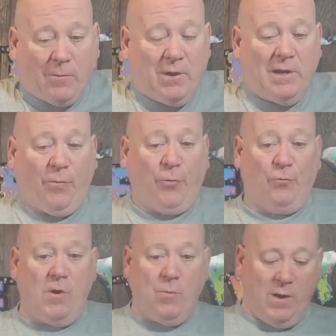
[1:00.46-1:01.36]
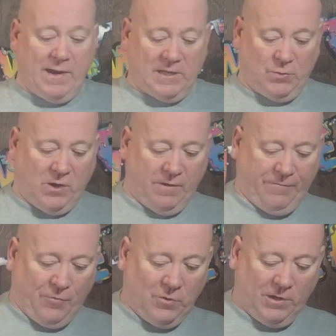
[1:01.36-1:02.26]
We got three winners. We
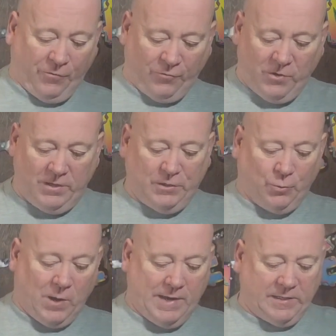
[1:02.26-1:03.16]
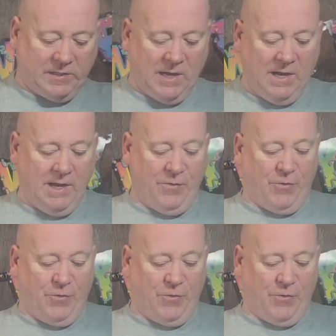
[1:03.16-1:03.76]
got 43 twice and